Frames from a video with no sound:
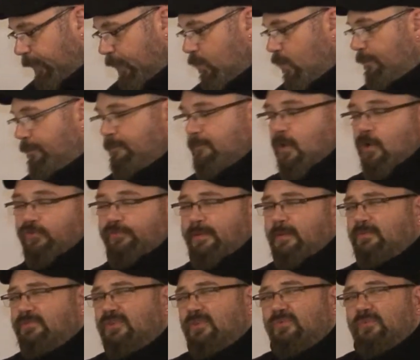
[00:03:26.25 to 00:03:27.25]
What most
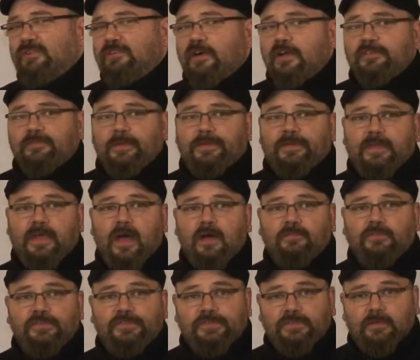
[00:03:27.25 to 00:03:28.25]
people don't realize about the
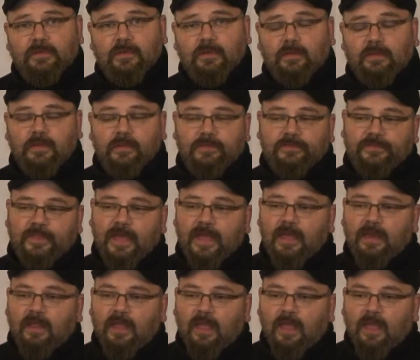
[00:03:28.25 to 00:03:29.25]
Ovilus is
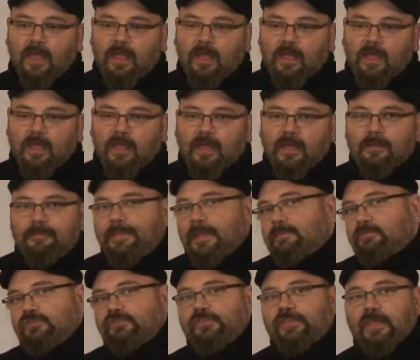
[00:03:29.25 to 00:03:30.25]
that
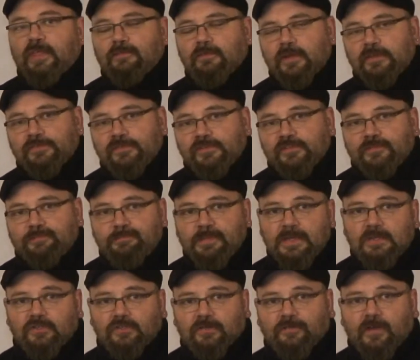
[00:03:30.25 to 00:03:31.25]
people just think of it as a
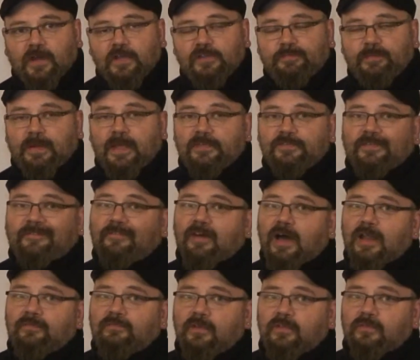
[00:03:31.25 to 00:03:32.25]
speech device, but it has a
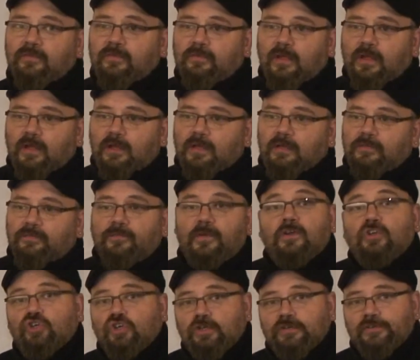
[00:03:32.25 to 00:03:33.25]
lot of other
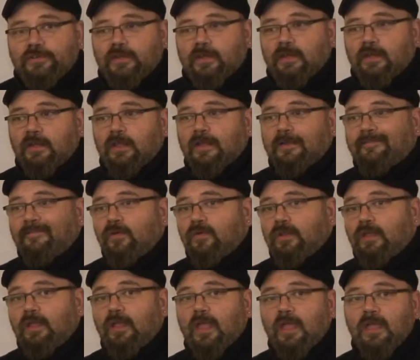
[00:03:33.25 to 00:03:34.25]
functions in it,
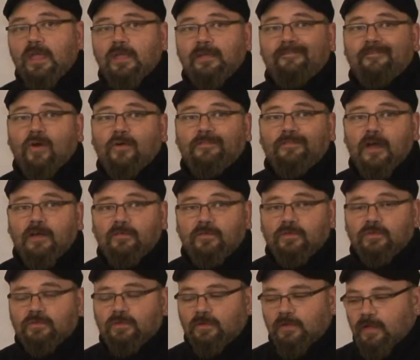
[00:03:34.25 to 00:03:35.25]
including a
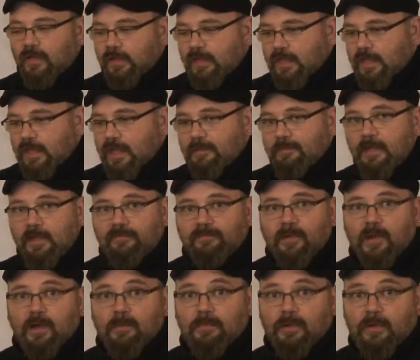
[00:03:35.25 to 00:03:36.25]
low-level EMF
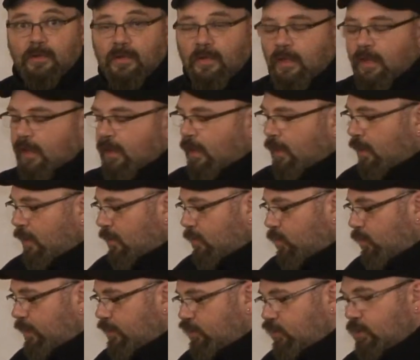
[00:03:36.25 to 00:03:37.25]
pump,
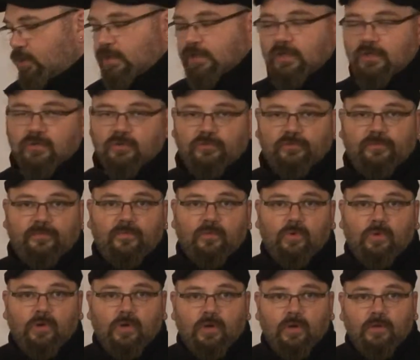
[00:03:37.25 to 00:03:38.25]
which you can use
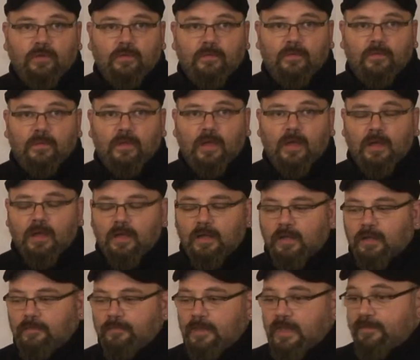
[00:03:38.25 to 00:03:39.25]
for
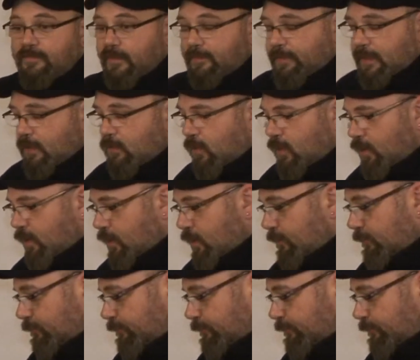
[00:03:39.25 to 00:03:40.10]
EVP work.